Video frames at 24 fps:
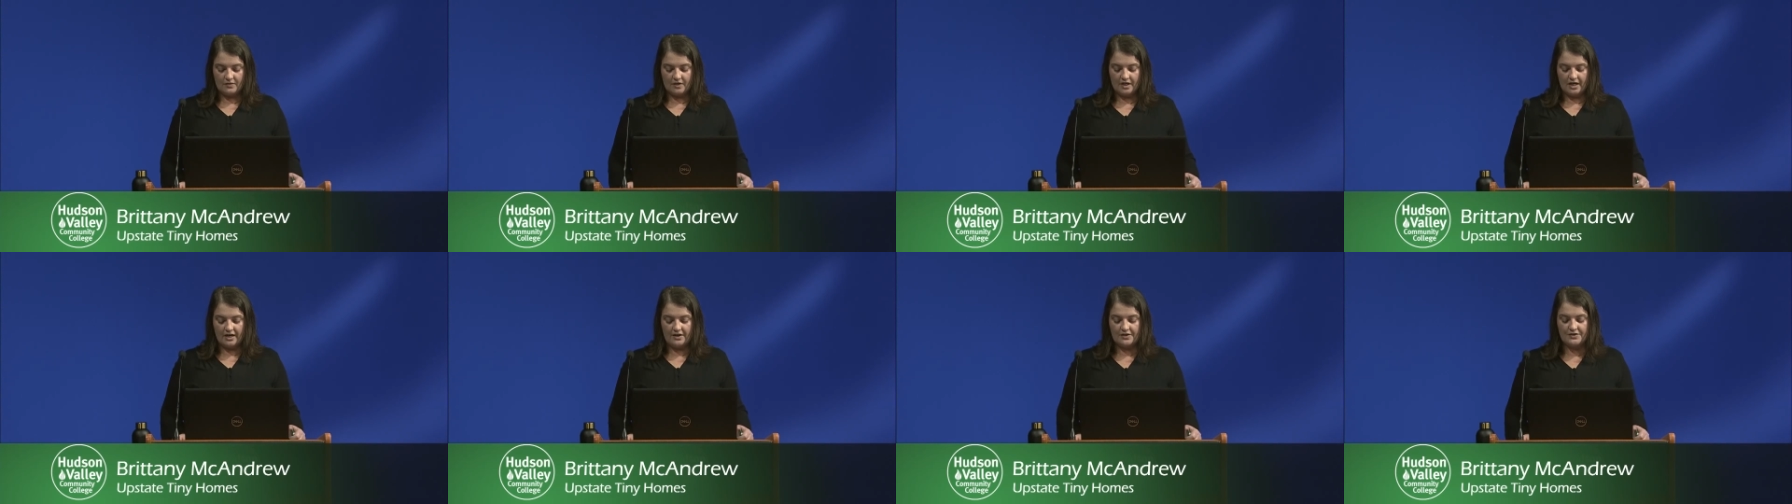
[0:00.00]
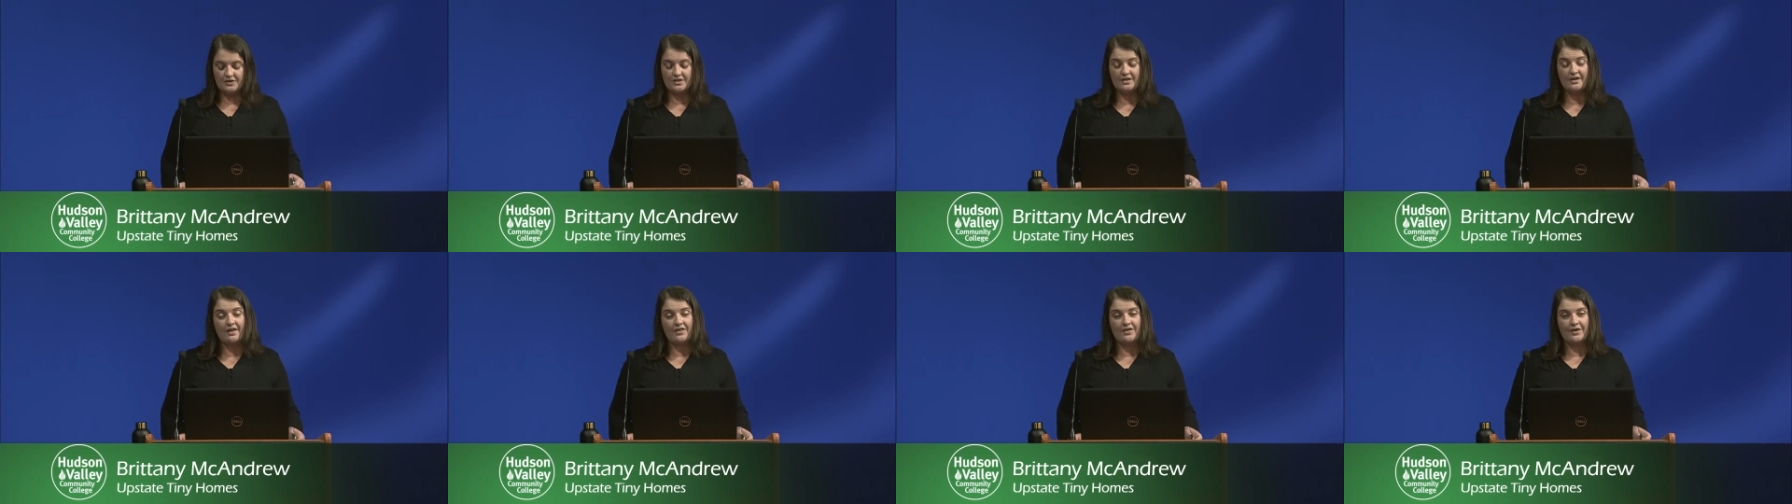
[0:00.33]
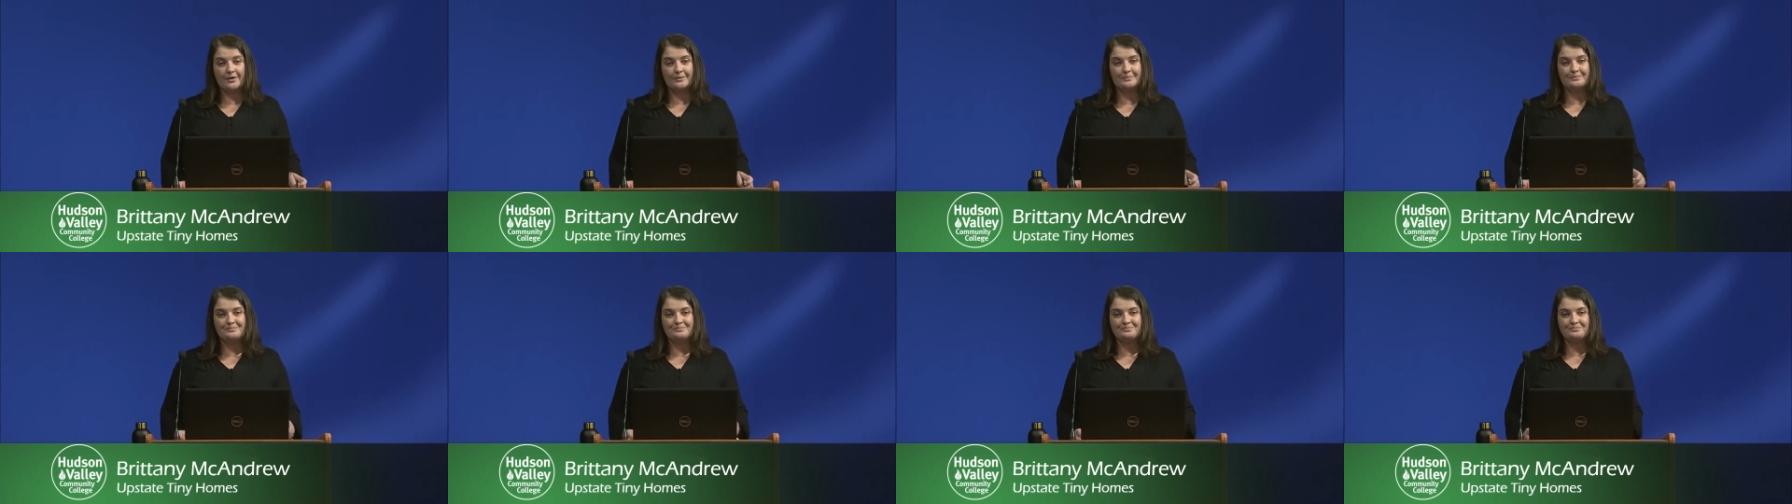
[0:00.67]
Here's
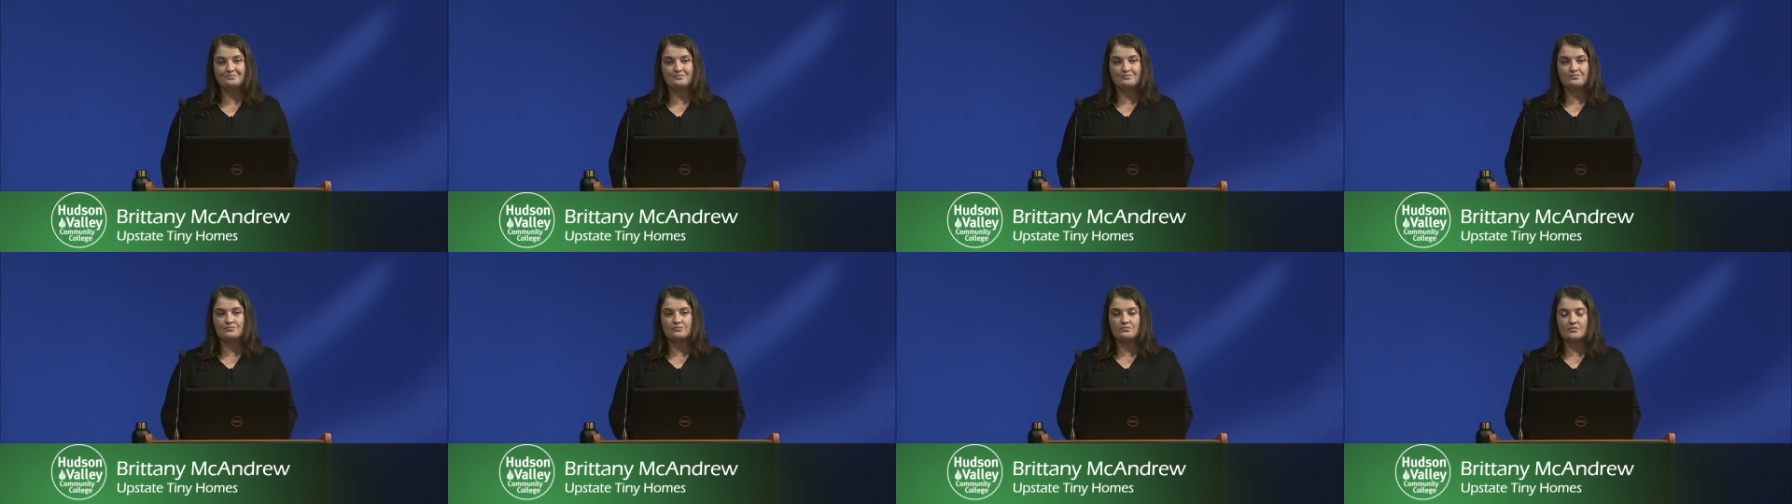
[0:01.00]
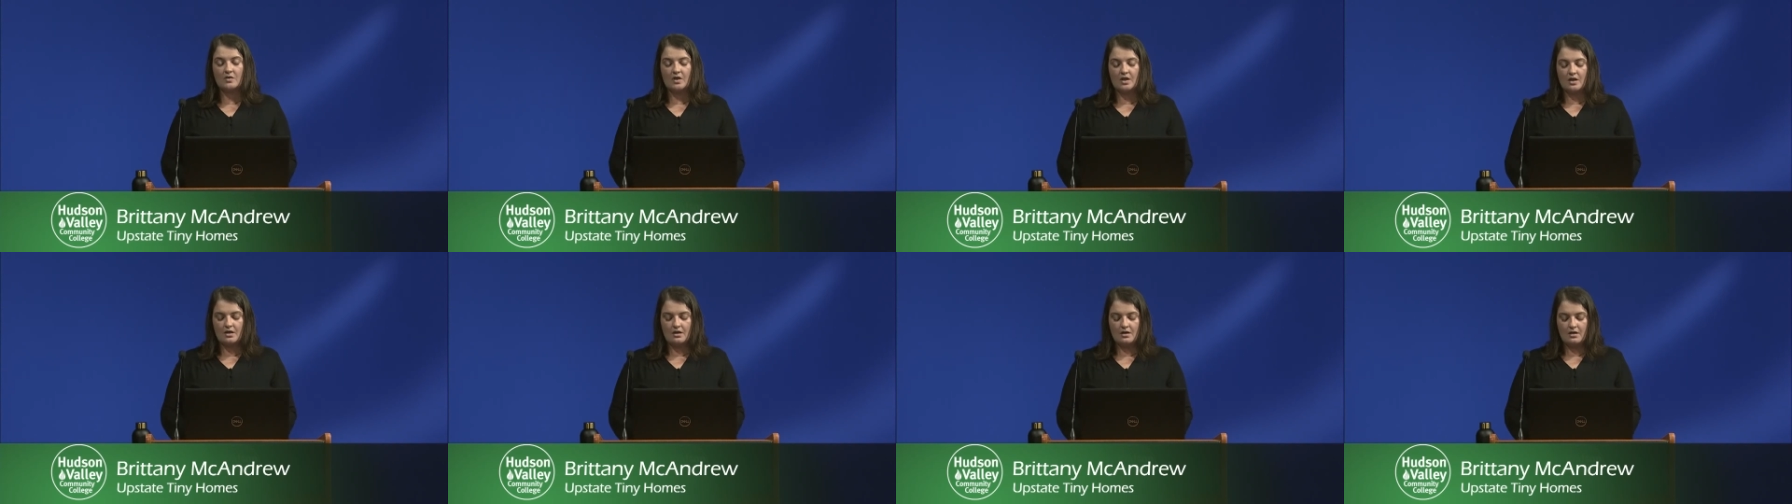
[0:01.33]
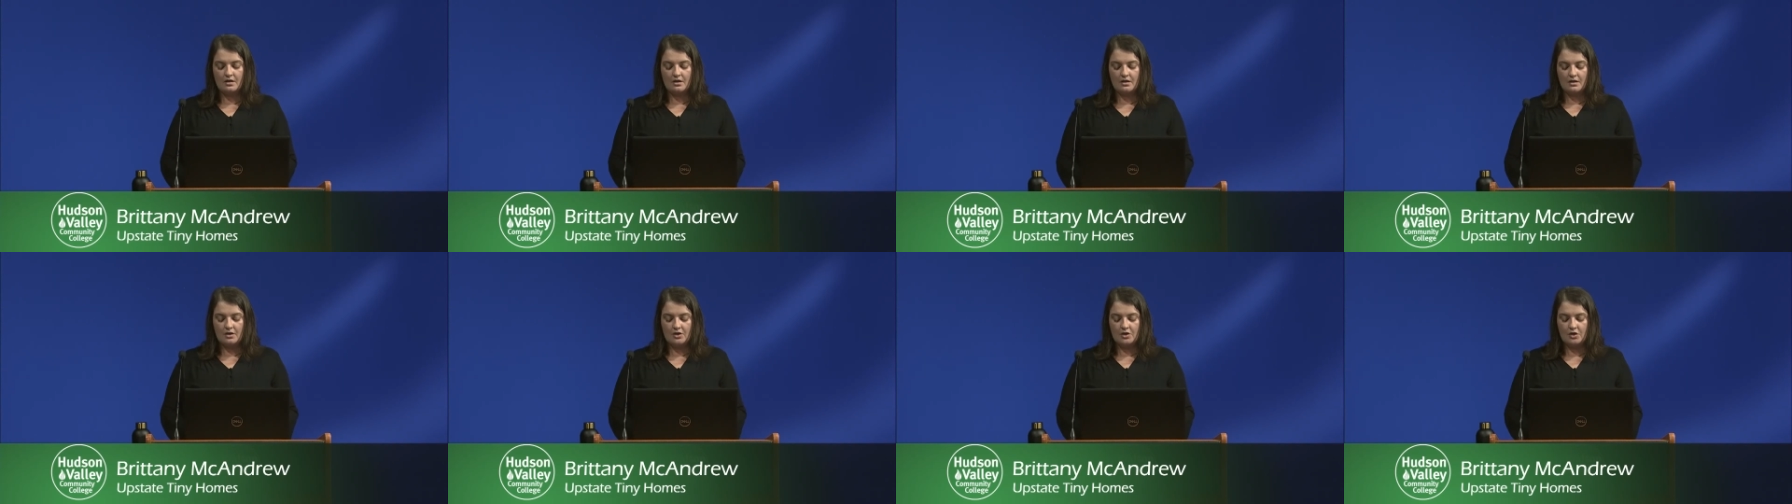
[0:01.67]
another.
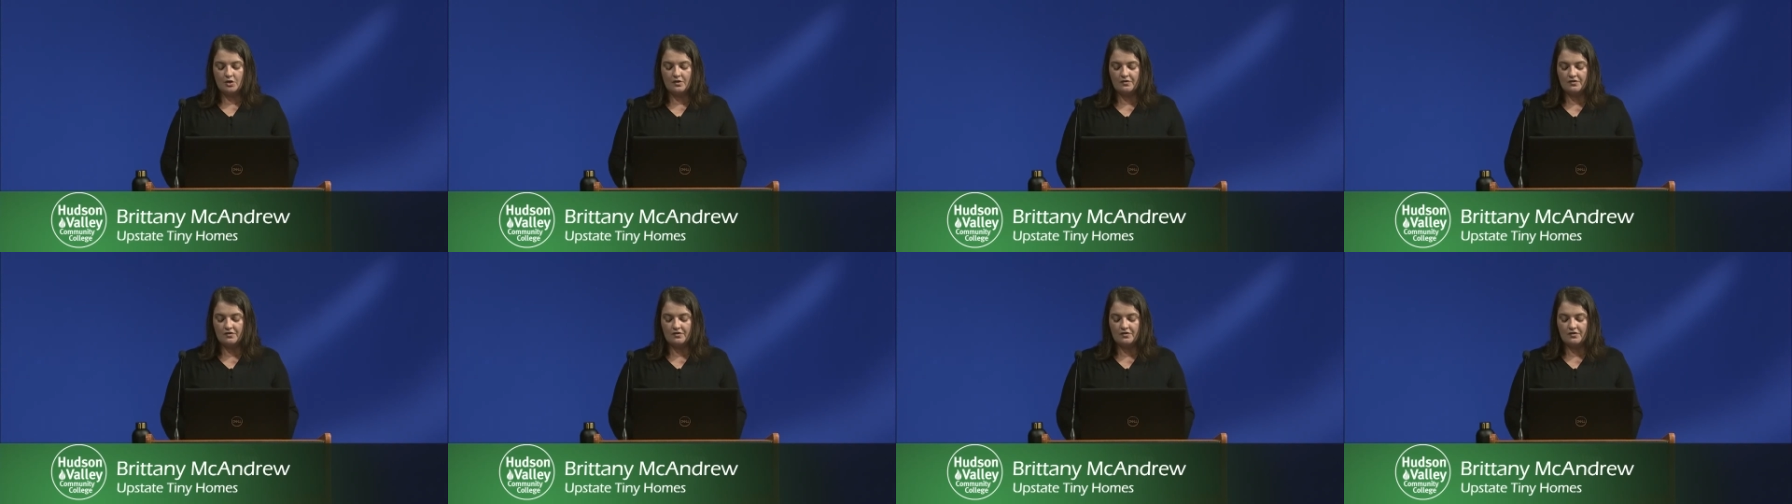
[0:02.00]
You